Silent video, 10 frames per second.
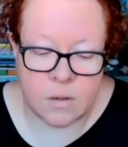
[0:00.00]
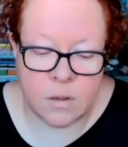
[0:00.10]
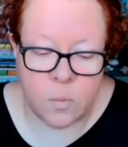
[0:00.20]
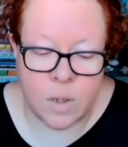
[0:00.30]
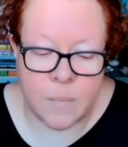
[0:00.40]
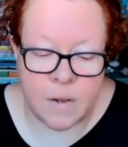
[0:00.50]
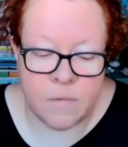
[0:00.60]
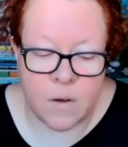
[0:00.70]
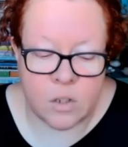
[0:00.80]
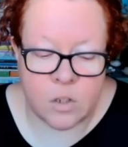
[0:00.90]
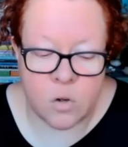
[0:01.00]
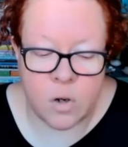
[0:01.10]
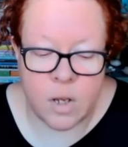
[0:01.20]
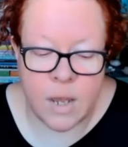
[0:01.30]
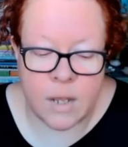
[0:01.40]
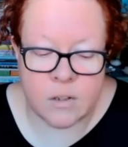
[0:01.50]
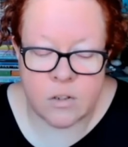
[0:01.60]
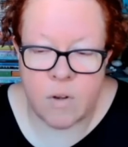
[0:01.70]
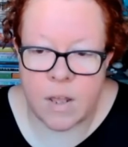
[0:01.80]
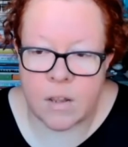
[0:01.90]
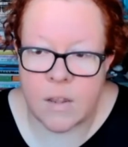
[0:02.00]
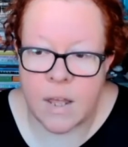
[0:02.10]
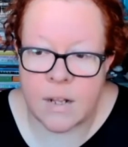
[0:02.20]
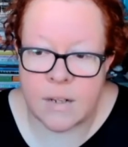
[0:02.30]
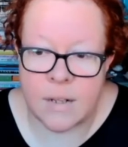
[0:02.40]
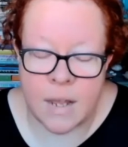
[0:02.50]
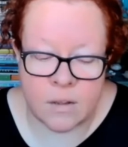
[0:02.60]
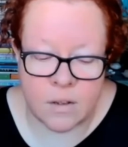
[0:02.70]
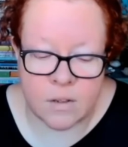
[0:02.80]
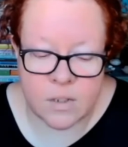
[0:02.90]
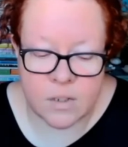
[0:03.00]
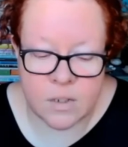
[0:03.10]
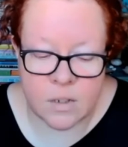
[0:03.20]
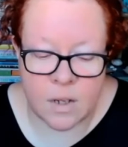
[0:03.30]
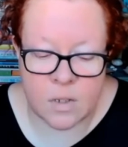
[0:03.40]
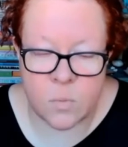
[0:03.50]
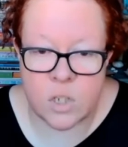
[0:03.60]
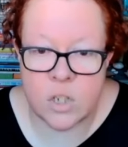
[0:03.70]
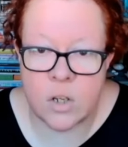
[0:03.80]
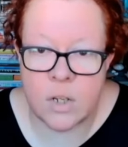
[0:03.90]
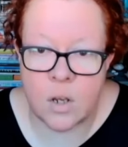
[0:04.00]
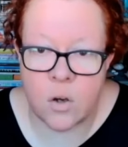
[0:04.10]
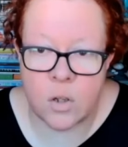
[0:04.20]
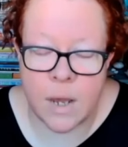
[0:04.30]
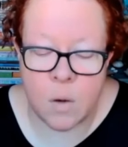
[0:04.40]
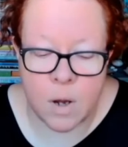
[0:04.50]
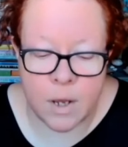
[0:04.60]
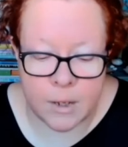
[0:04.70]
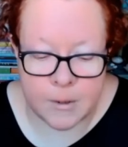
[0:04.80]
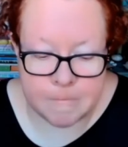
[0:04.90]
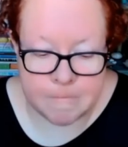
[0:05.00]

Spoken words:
that we may find joy and strength and gladness as we journey on our way.